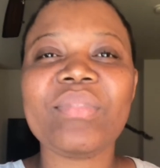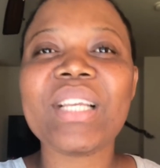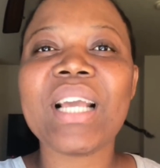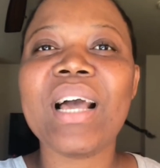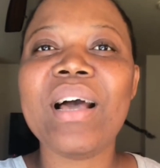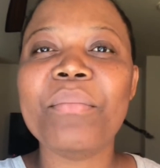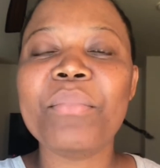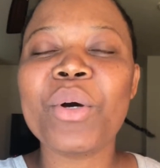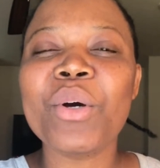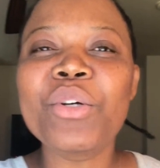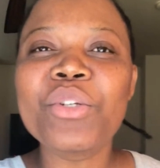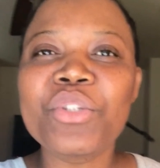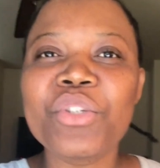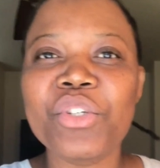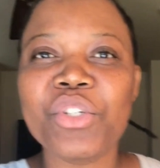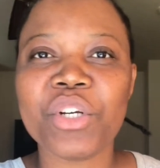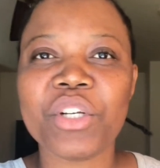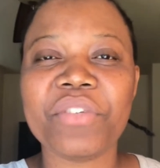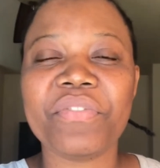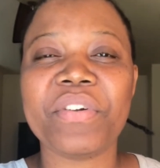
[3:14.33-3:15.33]
I'm going to
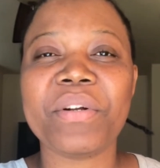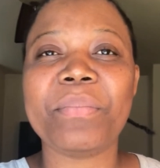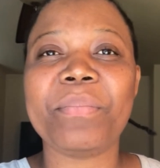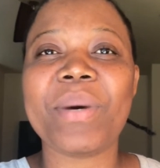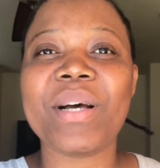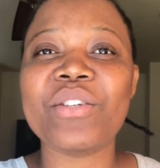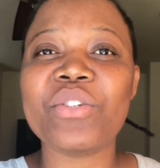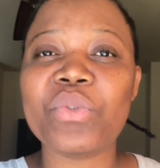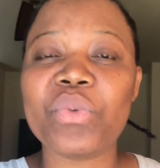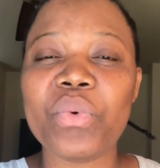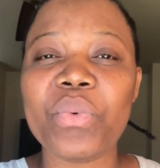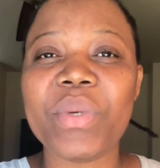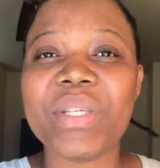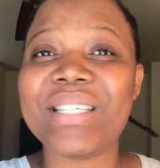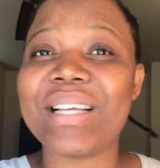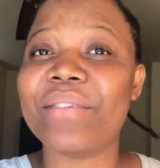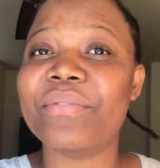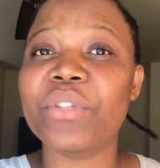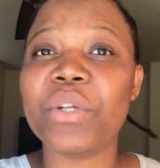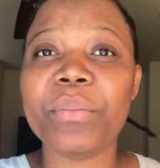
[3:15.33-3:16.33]
church. For the past two weeks,
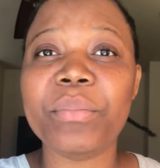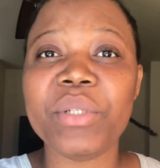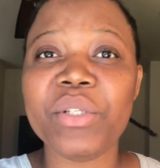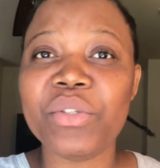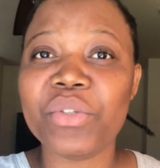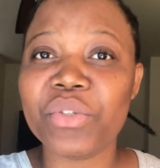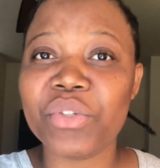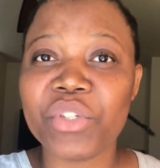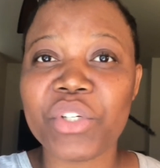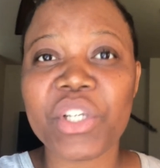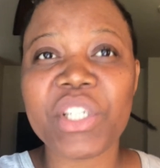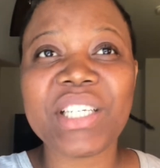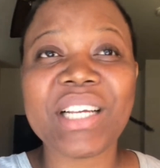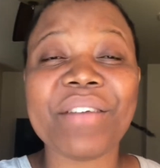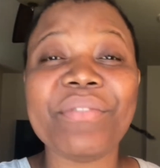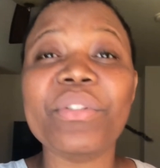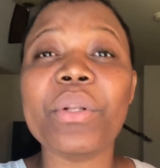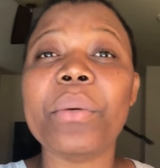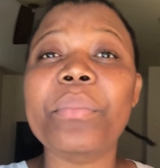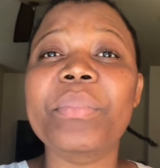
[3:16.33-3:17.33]
I've not been to church.
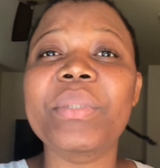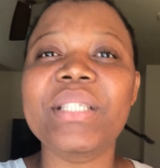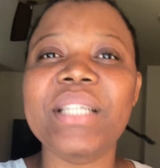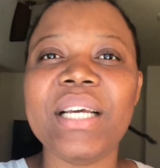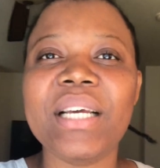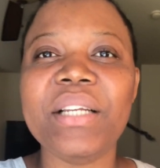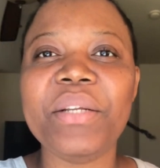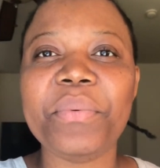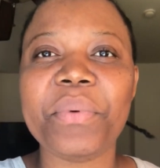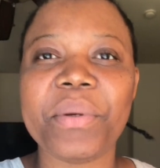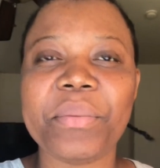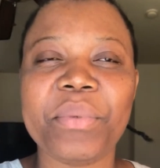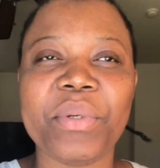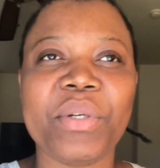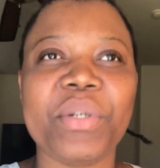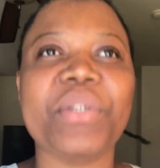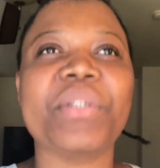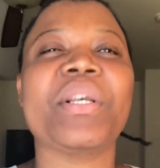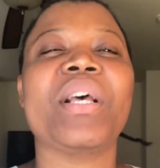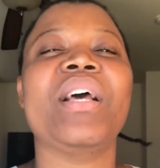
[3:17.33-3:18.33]
I've not been anywhere
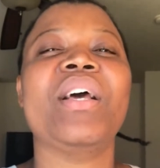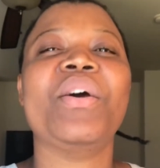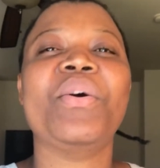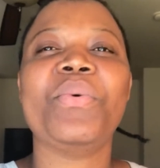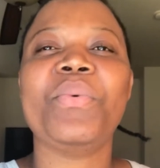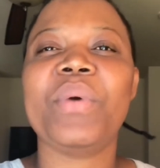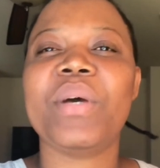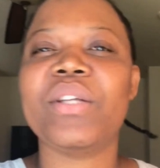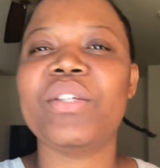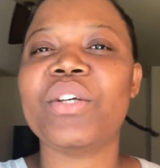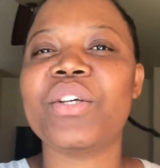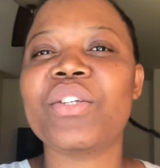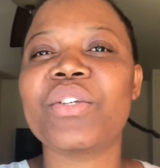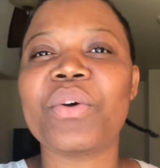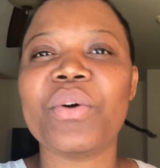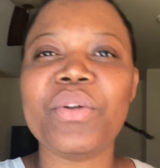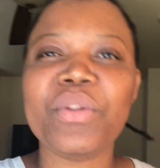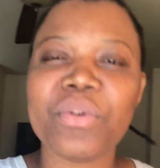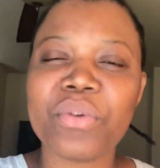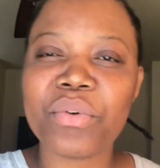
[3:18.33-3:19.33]
because we are just
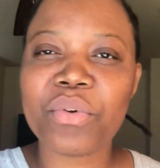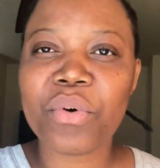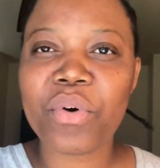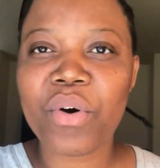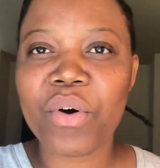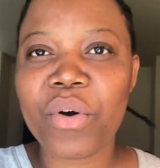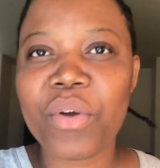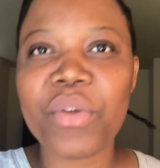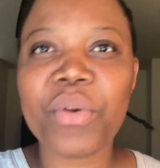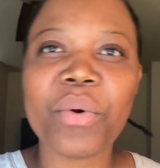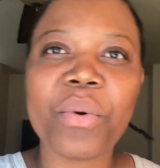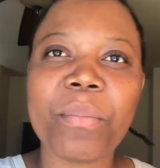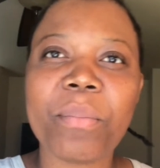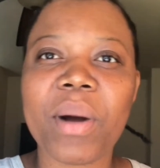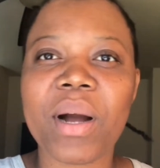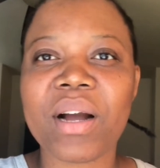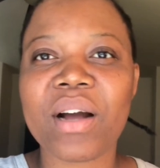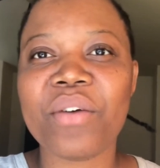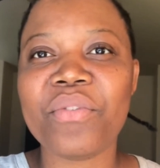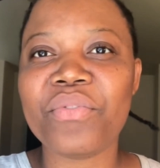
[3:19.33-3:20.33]
going, or you know,
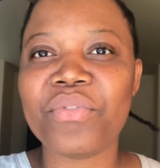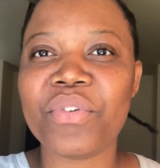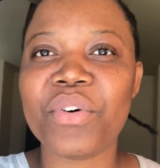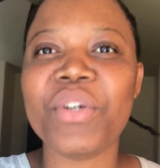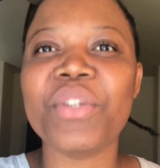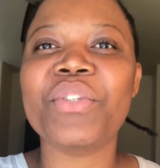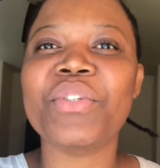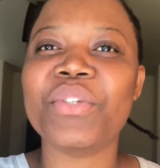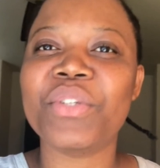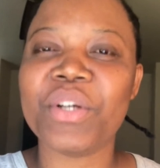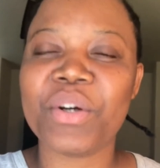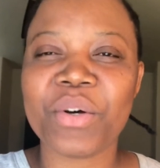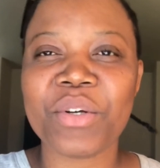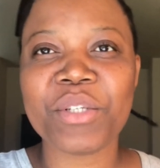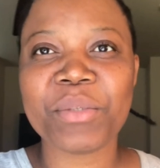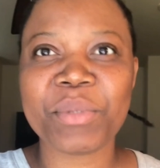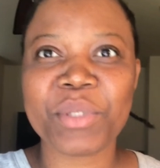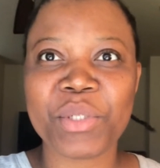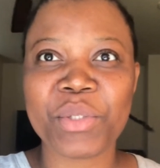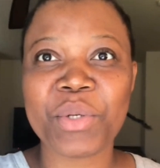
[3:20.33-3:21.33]
back and forth to the
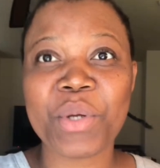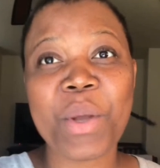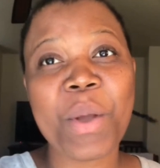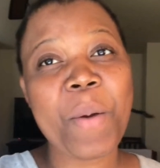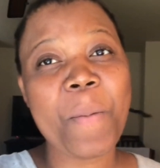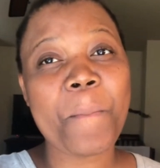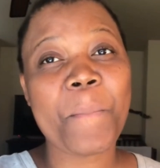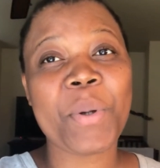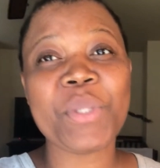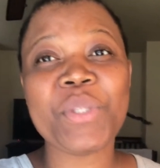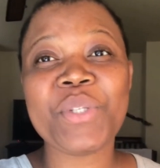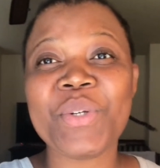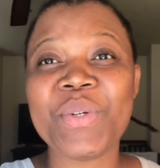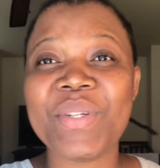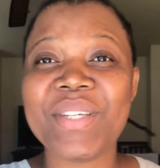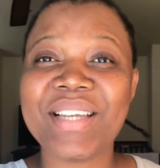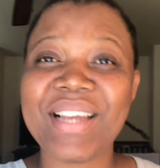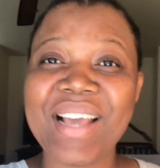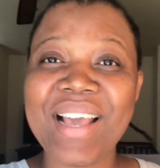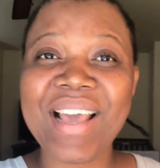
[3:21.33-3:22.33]
hospital. But
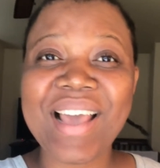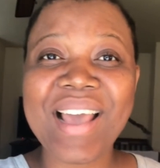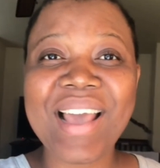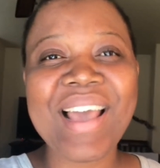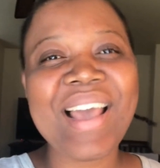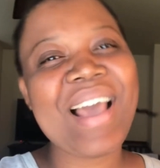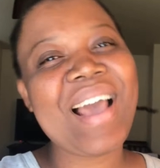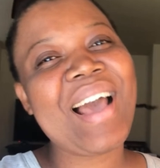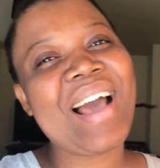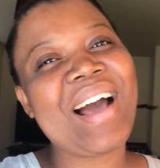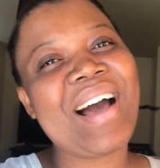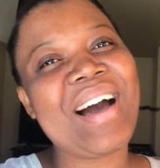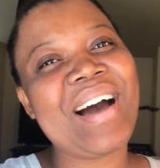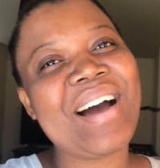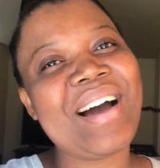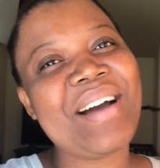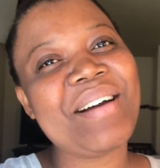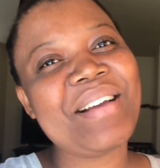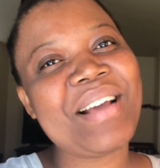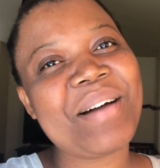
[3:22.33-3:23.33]
today,
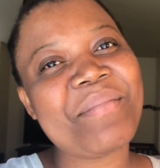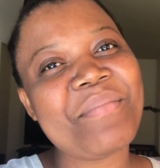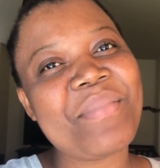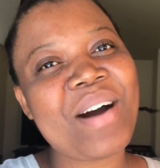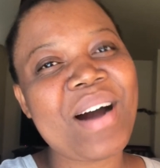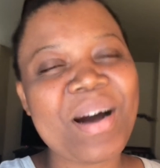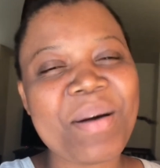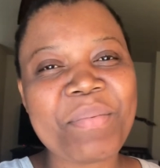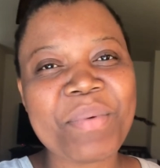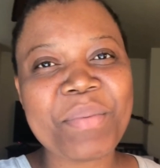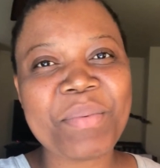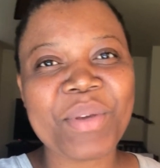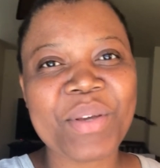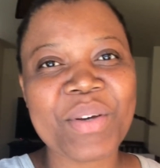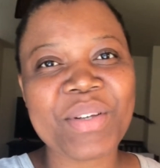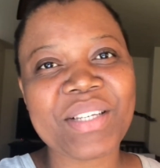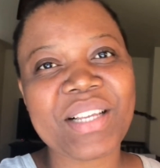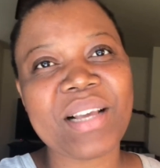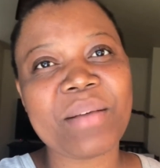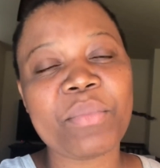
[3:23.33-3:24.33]
I am happy
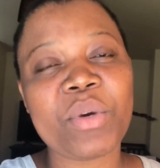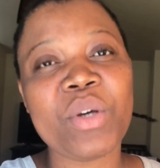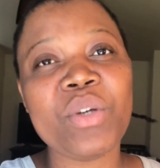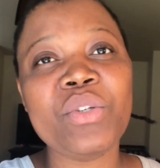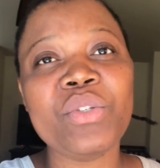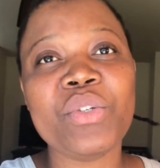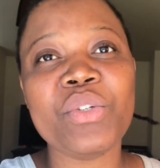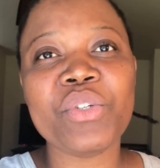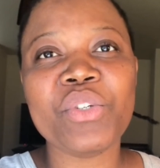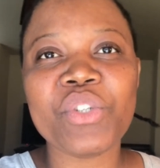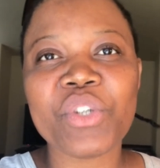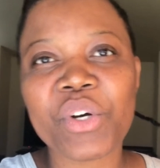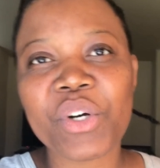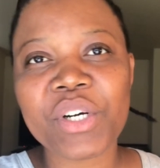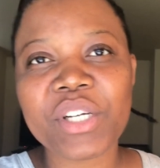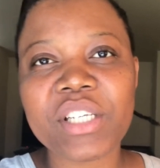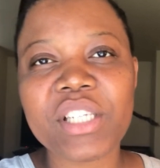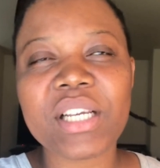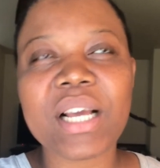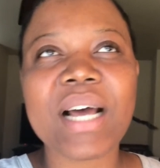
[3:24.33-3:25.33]
because I am going to
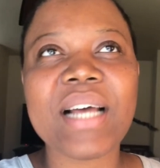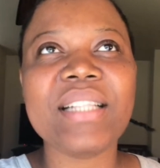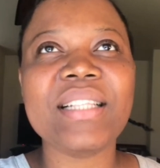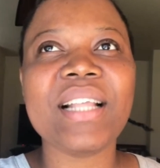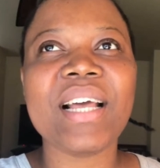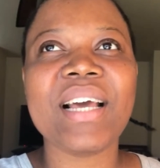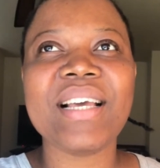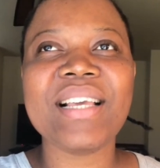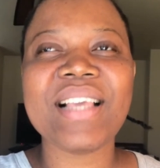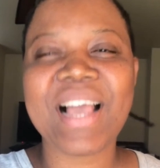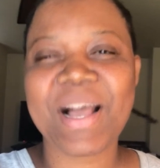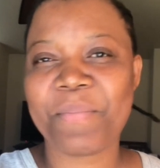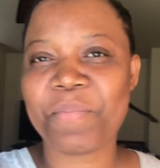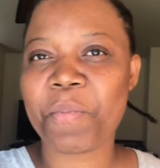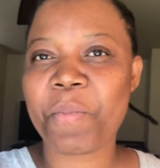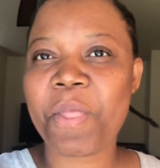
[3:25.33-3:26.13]
church, and uh, yeah.